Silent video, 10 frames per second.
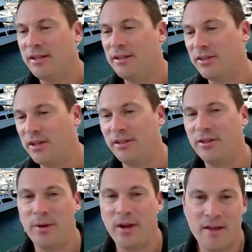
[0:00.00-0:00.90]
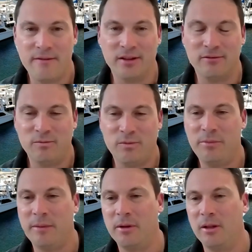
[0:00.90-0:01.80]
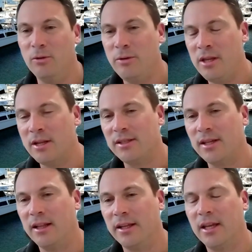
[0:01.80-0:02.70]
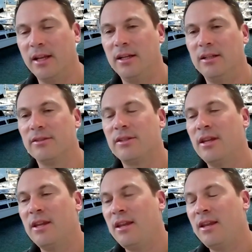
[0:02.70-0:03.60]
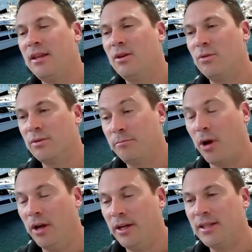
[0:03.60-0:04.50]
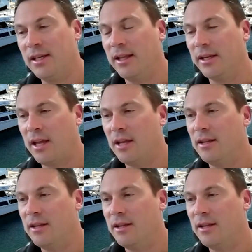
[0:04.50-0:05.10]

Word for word: discussion we're having when people are looking at sailing cat hulls or buying a sailing cat.